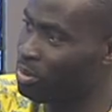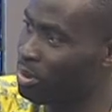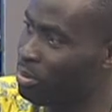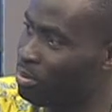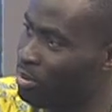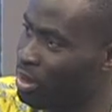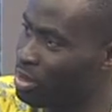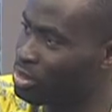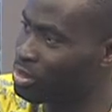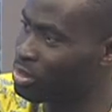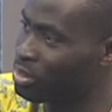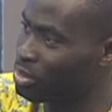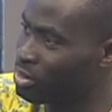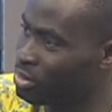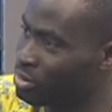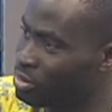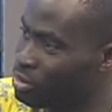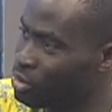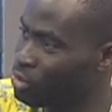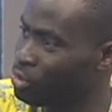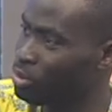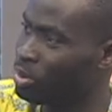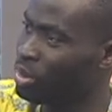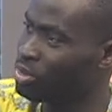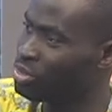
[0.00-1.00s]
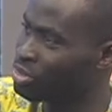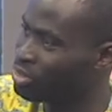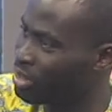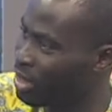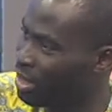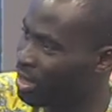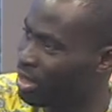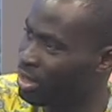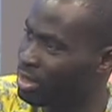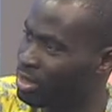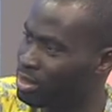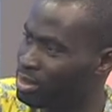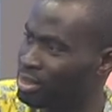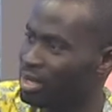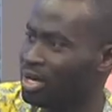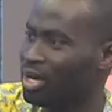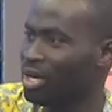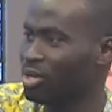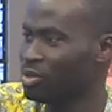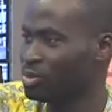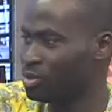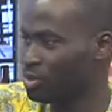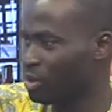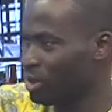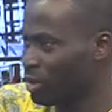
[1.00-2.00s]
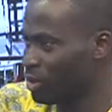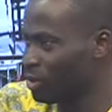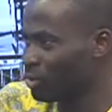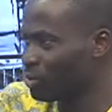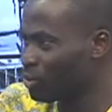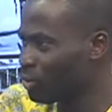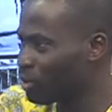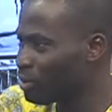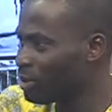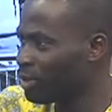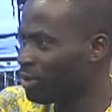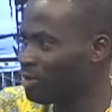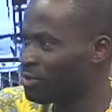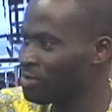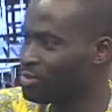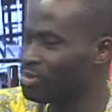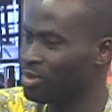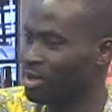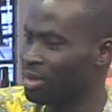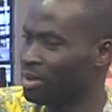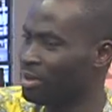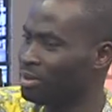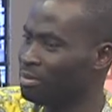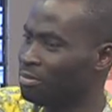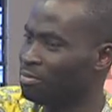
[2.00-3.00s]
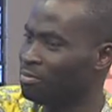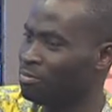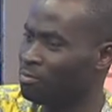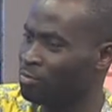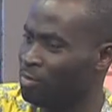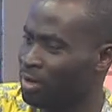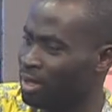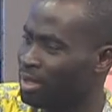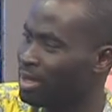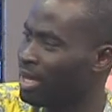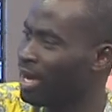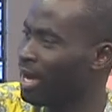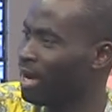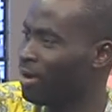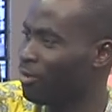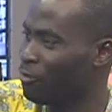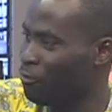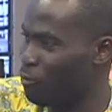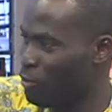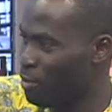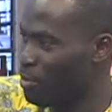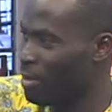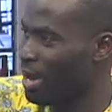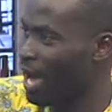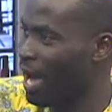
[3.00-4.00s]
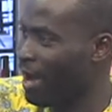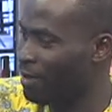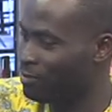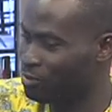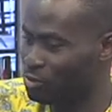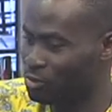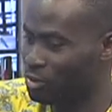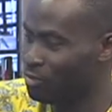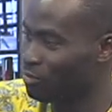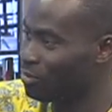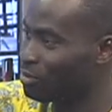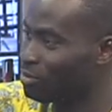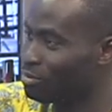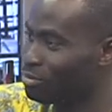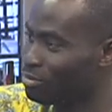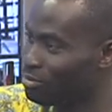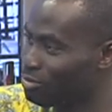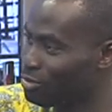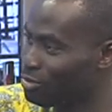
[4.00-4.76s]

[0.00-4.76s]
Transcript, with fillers: the machine, do the change. Today you do this, and whether we might have to even